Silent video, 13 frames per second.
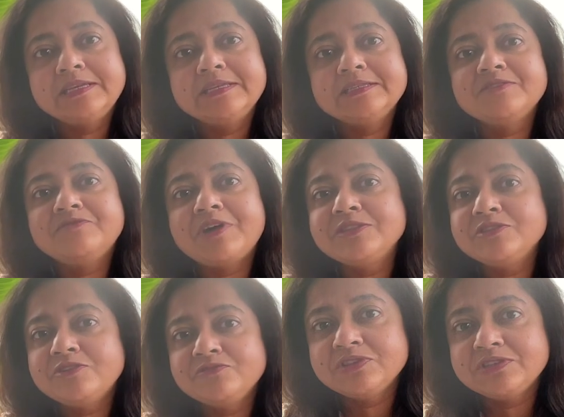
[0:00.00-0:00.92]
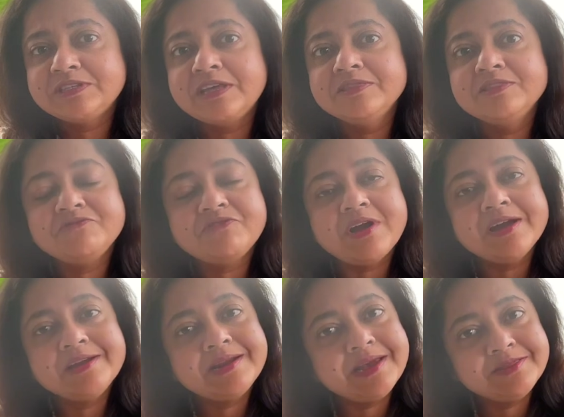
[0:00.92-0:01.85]
He is the father sun, the
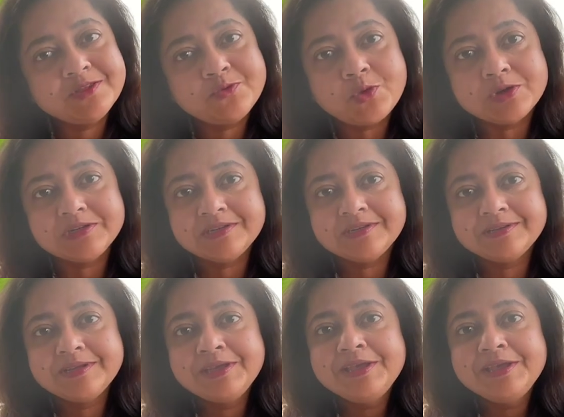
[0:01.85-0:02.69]
fire, and the water.